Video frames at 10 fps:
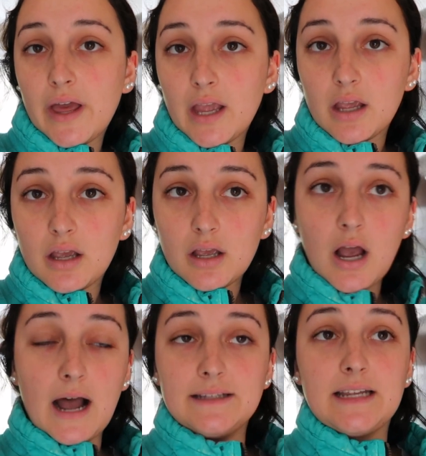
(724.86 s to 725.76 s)
like
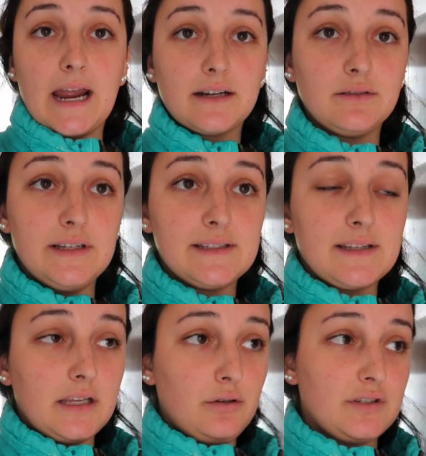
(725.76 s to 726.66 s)
contactless,
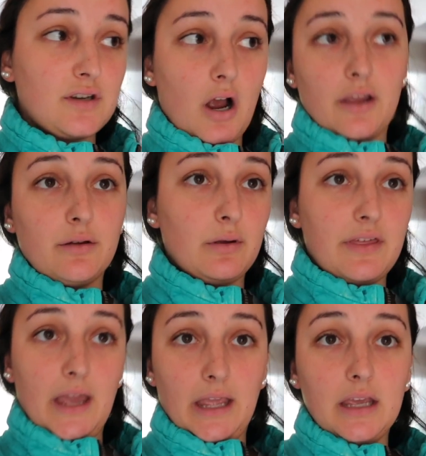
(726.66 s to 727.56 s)
like you just talk through a
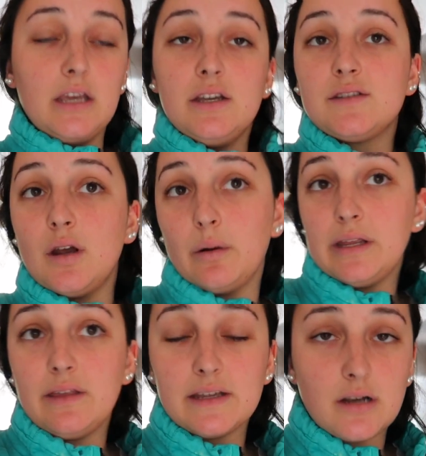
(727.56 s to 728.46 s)
thing so
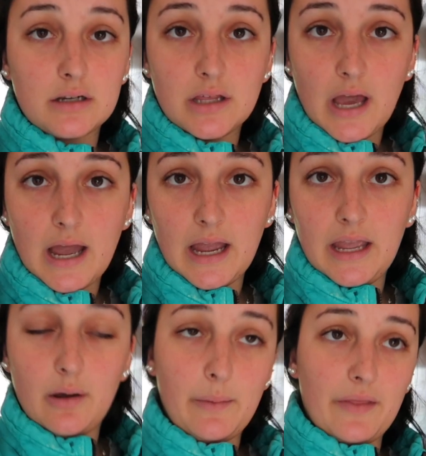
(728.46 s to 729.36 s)
he like talked to the guy
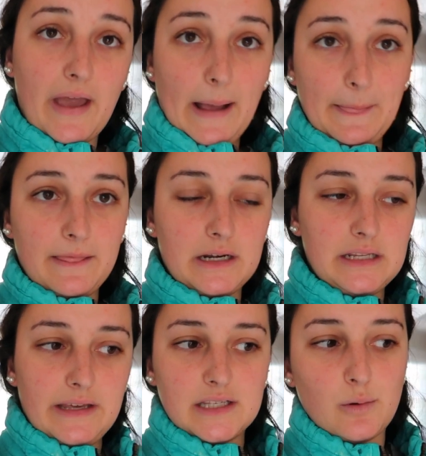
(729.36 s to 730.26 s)
about that and then
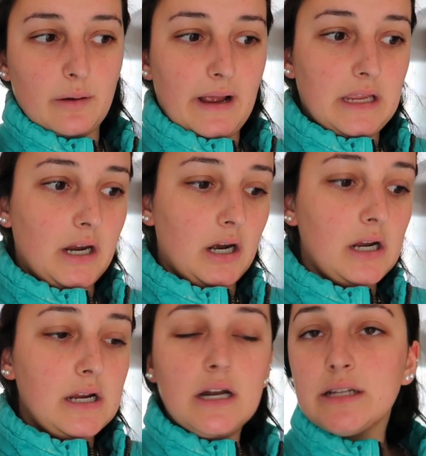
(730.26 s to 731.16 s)
he like swung back here
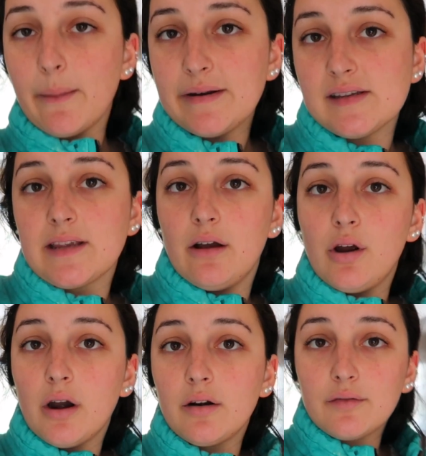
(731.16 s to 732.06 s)
to get my discount
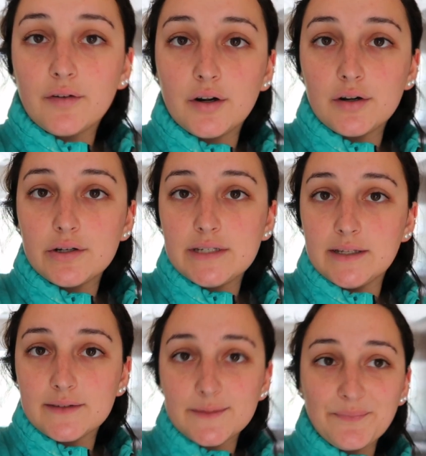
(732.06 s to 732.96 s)
card for
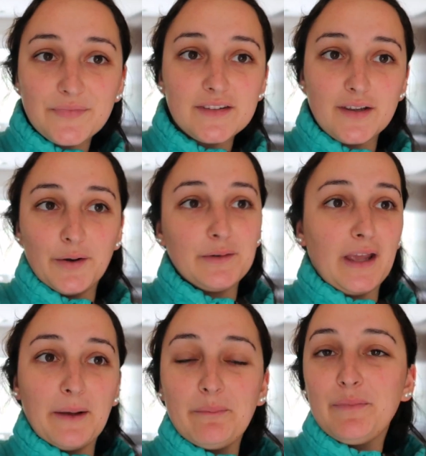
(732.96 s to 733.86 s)
dean's so
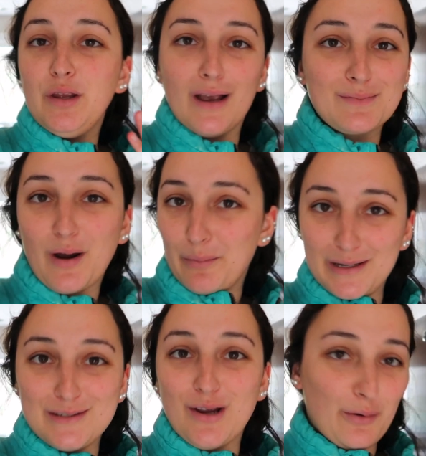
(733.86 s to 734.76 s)
yeah you guys
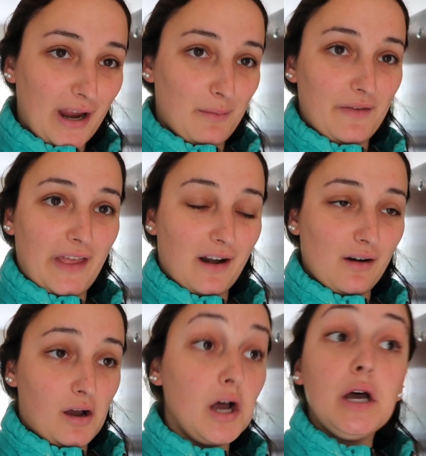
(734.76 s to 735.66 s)
probably don't care about that
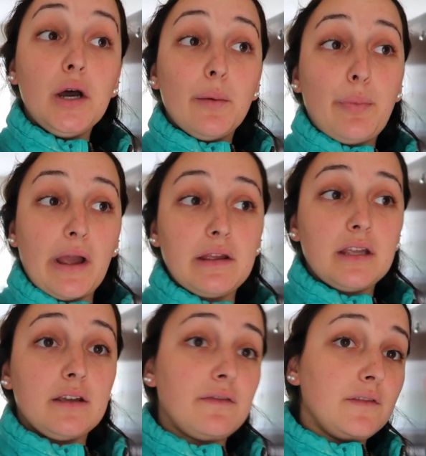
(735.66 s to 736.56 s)
at all. But
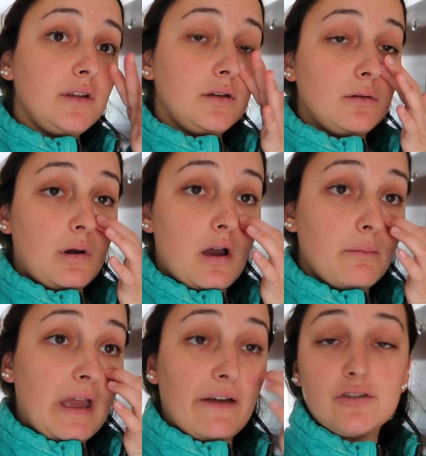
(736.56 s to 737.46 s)
if you
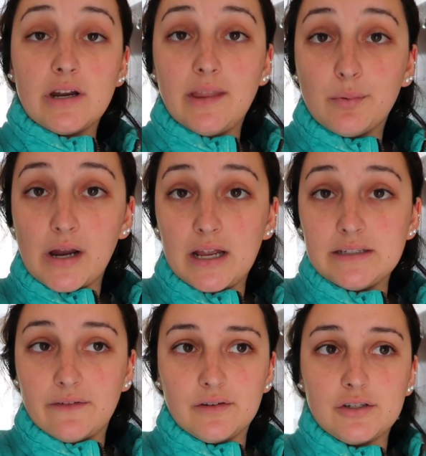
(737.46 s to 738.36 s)
um, haven't tried the bread,
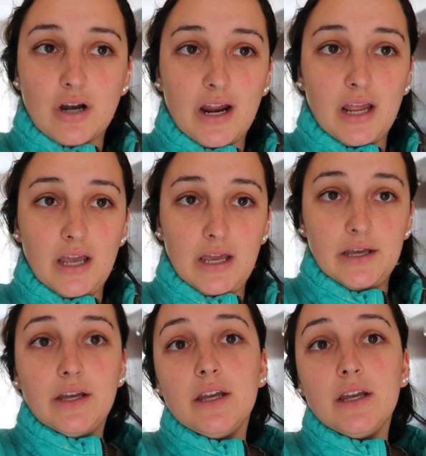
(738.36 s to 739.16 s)
definitely try it.